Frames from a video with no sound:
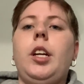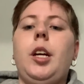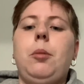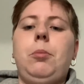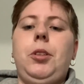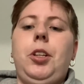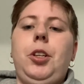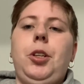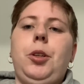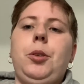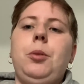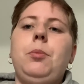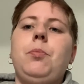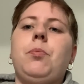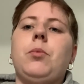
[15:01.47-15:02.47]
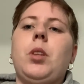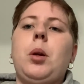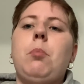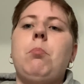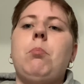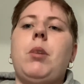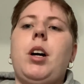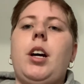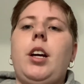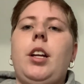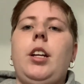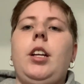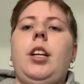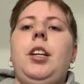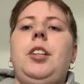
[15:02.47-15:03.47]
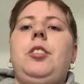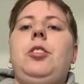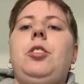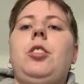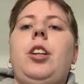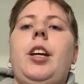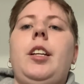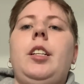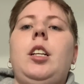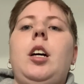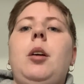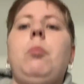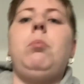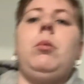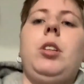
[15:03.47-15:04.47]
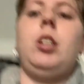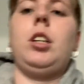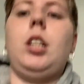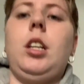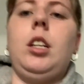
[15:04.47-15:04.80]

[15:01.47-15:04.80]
up to you, but it should end up looking